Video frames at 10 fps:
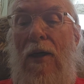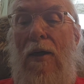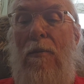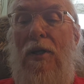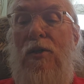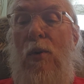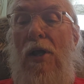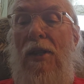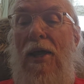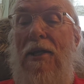But
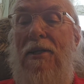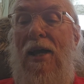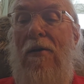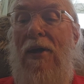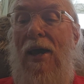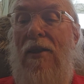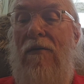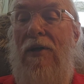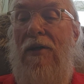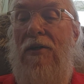twilight is now
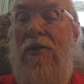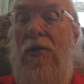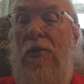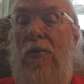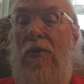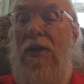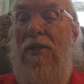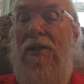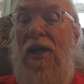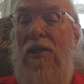gathering. Soon the
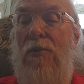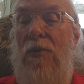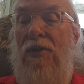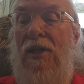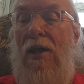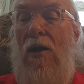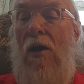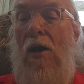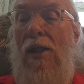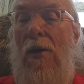suns will set
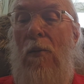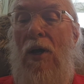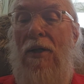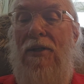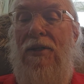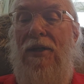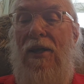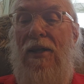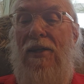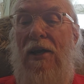all at once,
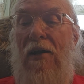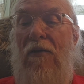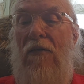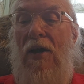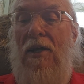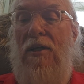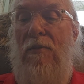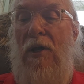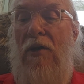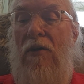and the terrifying
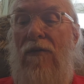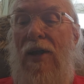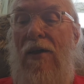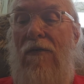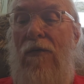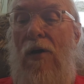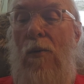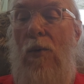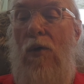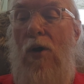splendor of
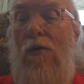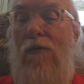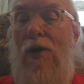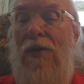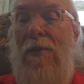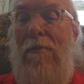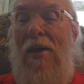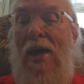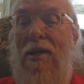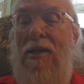nightfall will call forth a
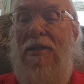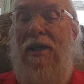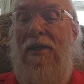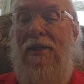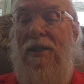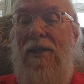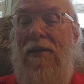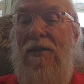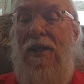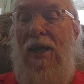madness that
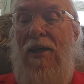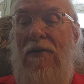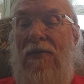signals the end of